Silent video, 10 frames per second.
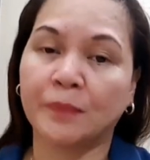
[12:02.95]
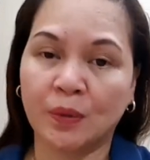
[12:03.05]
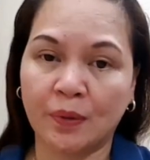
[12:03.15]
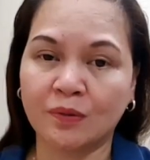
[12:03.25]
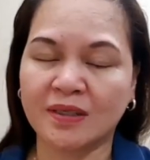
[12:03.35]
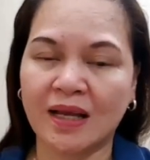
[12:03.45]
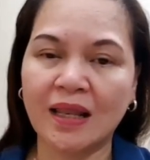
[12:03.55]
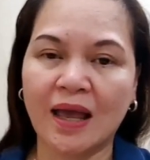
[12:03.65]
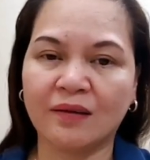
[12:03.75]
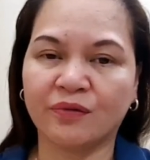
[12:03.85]

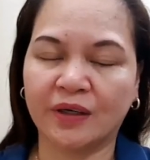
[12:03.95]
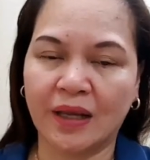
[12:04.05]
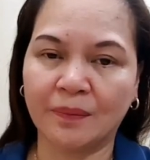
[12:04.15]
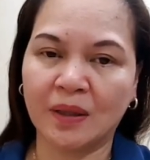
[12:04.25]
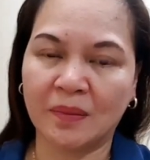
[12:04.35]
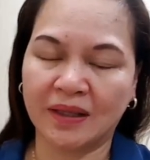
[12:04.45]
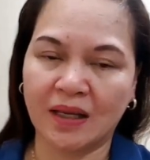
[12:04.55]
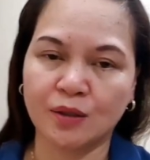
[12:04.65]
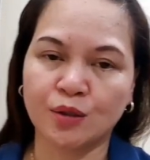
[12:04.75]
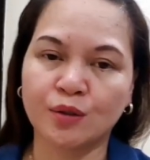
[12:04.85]
proposal and for the
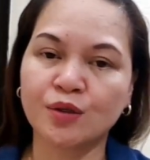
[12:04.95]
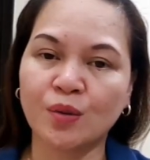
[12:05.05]
implementation.